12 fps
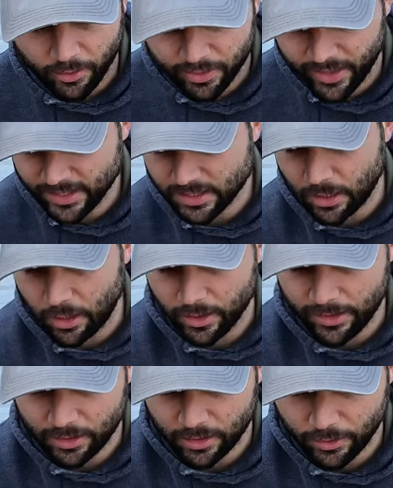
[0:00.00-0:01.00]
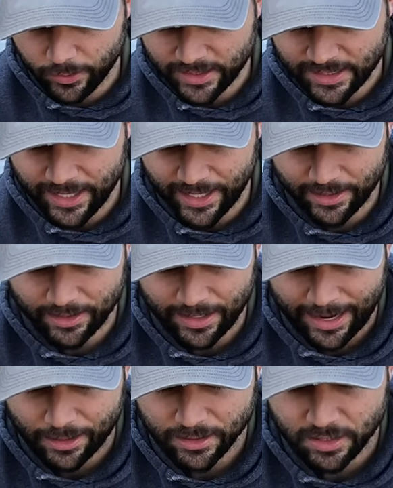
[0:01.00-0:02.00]
This, all you have to do is get
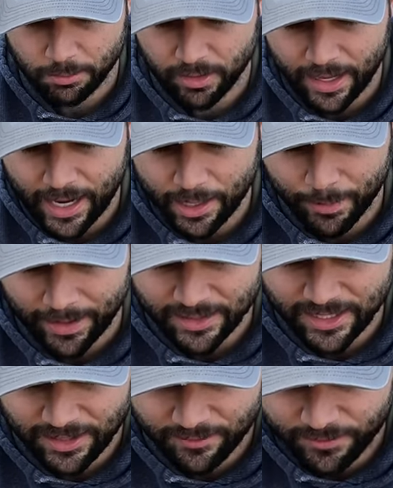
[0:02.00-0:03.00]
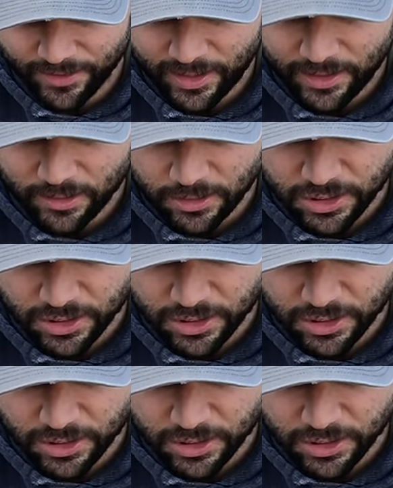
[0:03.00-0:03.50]
out some line about 10 feet or